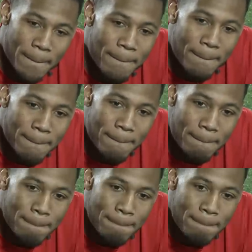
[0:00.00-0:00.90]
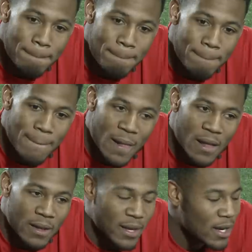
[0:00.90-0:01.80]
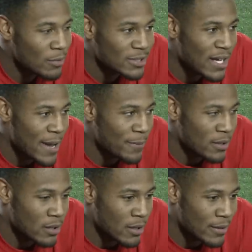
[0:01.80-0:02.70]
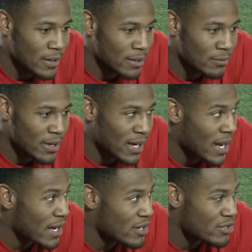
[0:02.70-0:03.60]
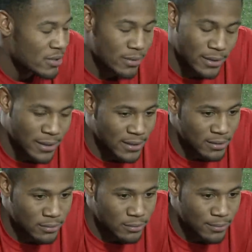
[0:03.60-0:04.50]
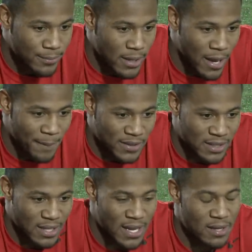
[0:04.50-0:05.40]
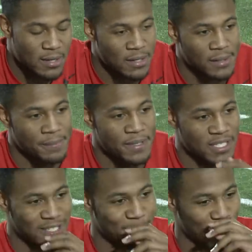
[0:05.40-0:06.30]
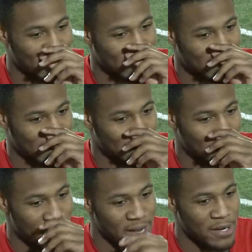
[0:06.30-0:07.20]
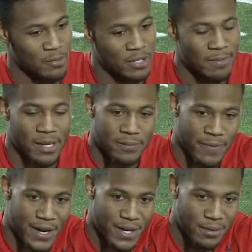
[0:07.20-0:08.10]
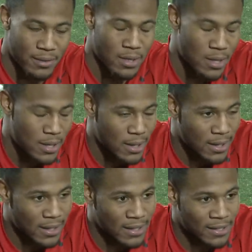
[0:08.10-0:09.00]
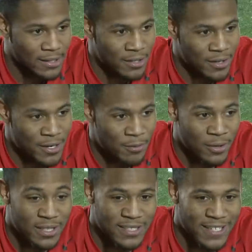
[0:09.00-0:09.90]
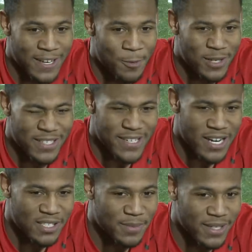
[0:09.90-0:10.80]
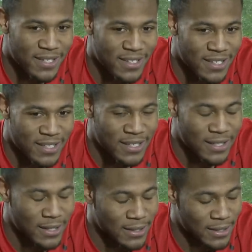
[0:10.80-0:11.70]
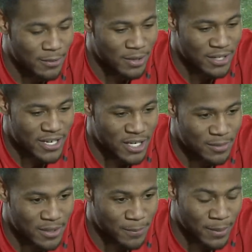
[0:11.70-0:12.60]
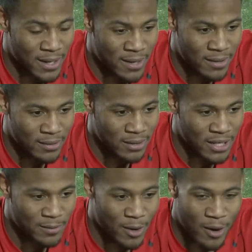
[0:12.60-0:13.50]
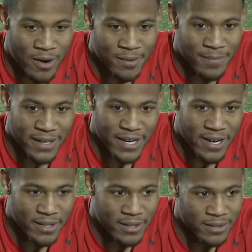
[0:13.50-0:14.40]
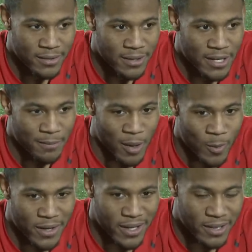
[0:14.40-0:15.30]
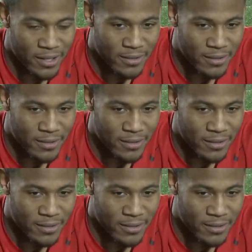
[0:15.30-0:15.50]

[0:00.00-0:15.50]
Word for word: Is that pretty much what happened? Yeah, that was happening, you know, uh, when I got injured. Uh, I missed a lot, uh, missed the spring, so he wanted to make it fair. Uh, you know, he wanted to see, he wanted to challenge me. Uh, he wanted to challenge me as a player, as my heart, my character, and my work ethic.